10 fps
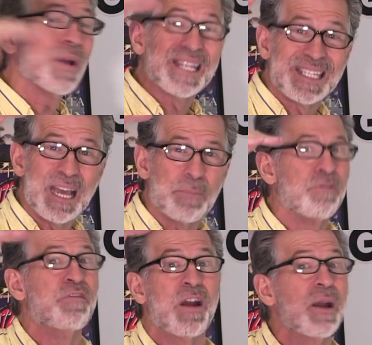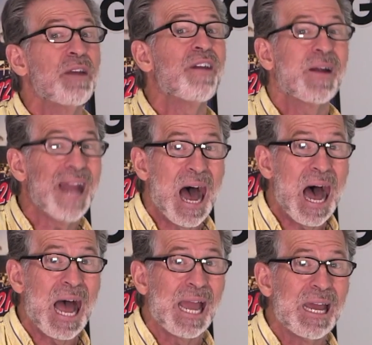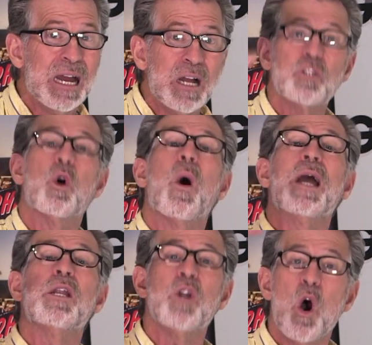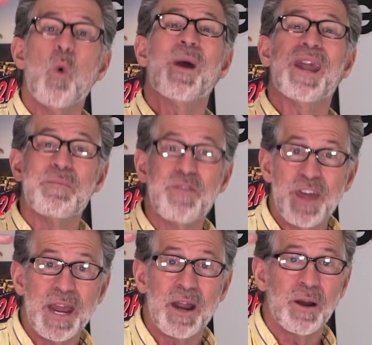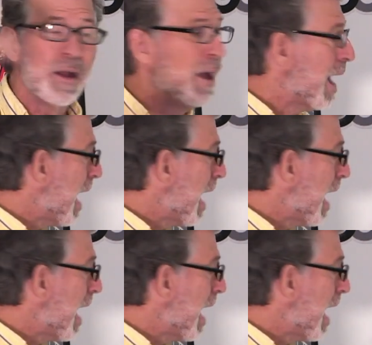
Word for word: to accept very, very high so I know when I'm there,